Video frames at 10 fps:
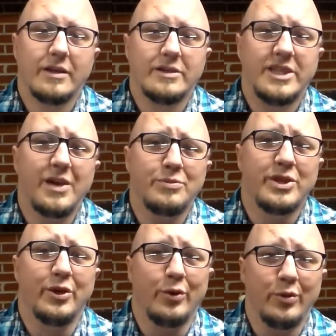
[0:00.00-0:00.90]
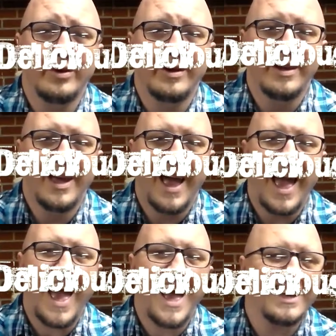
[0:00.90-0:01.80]
Tip 2.
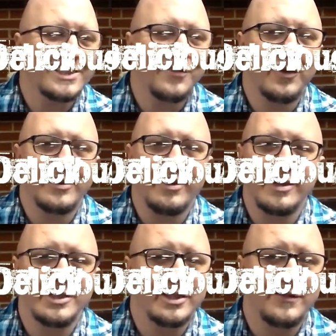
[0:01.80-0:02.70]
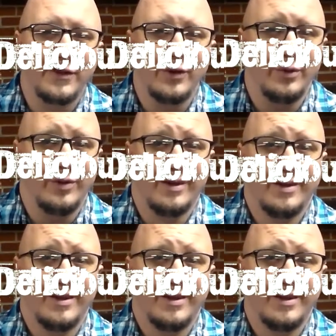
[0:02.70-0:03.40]
Ask for delicious food.